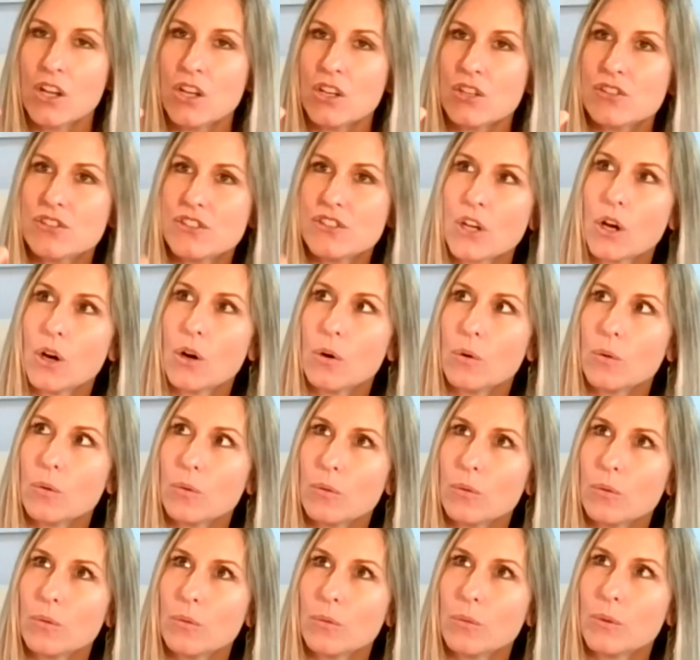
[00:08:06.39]

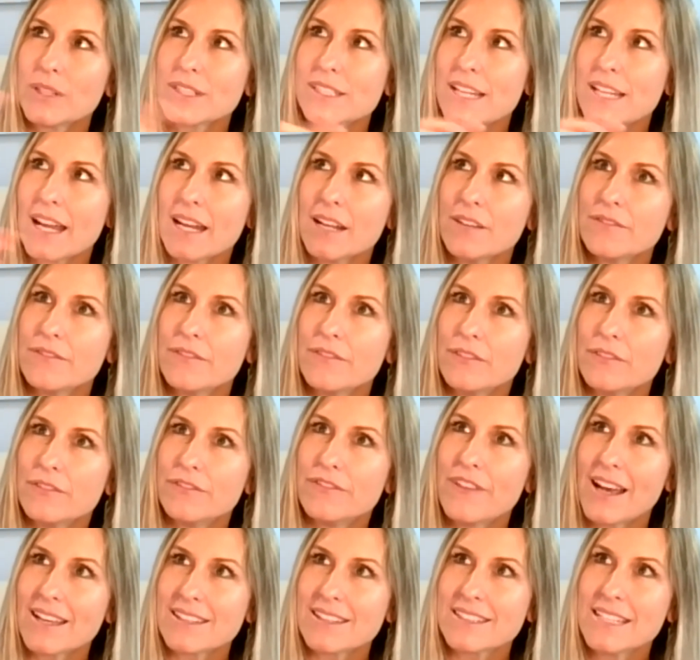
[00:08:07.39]
So what's kind of
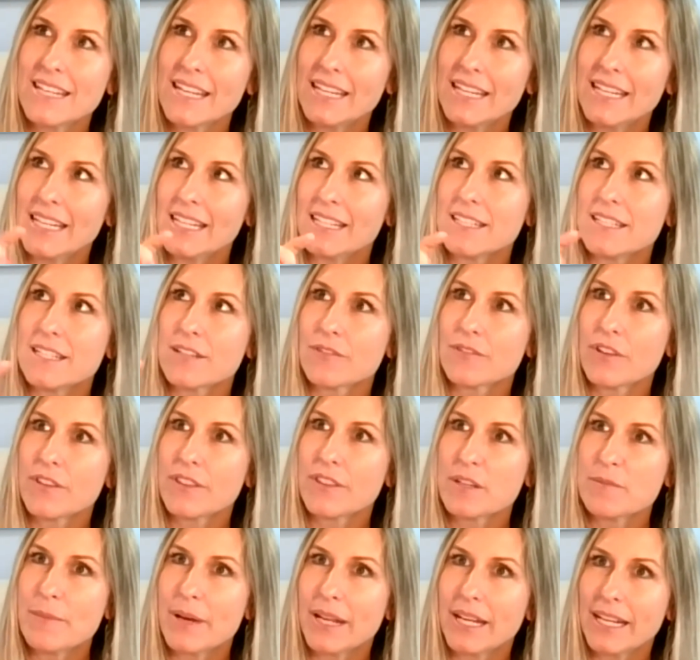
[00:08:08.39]
fascinating and different
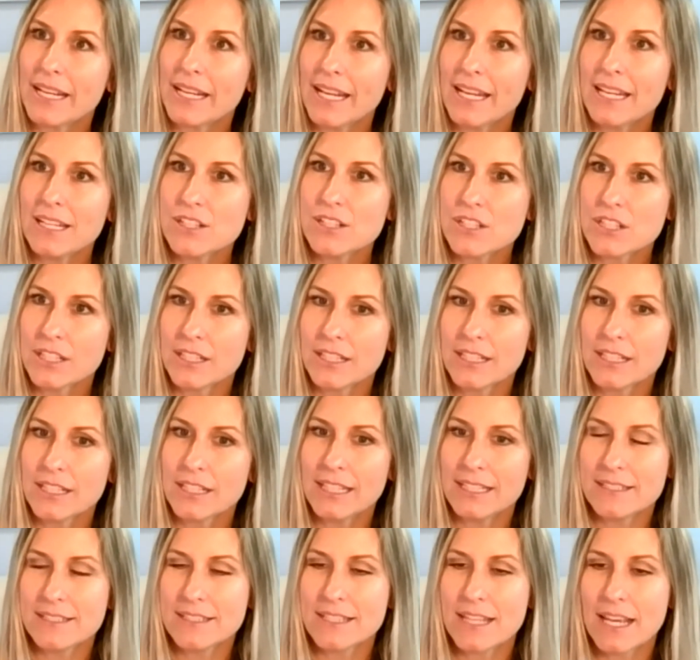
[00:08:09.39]
than medication
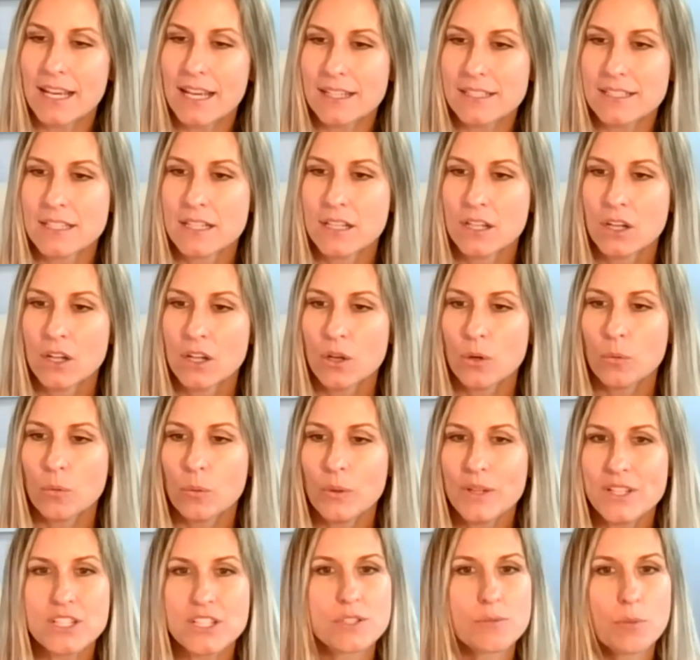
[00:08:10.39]
is that
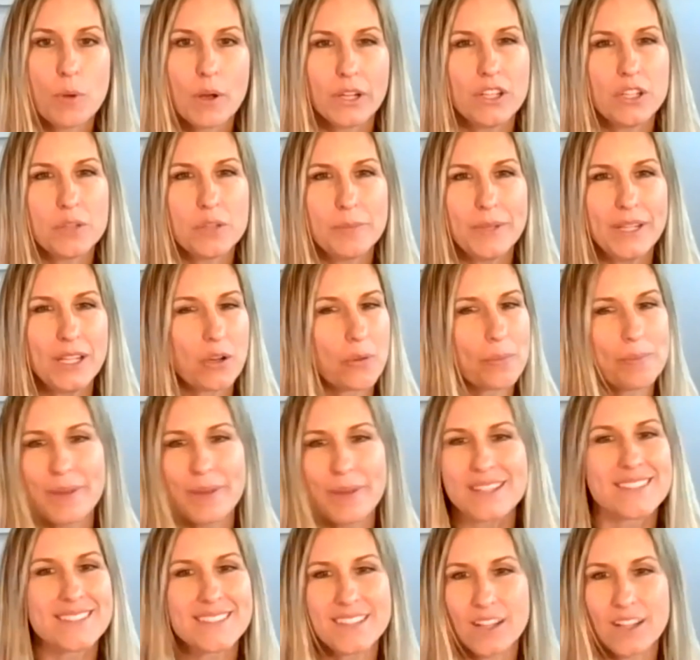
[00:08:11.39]
we just want you to be your
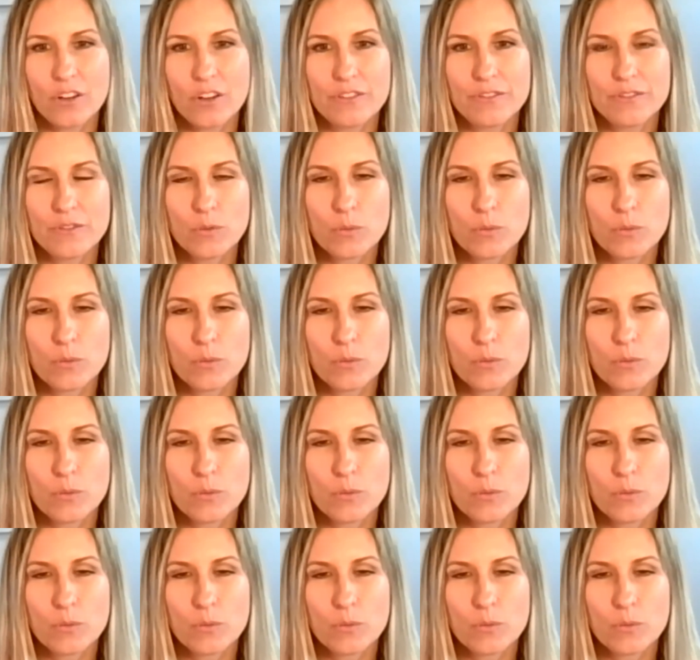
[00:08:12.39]
best self.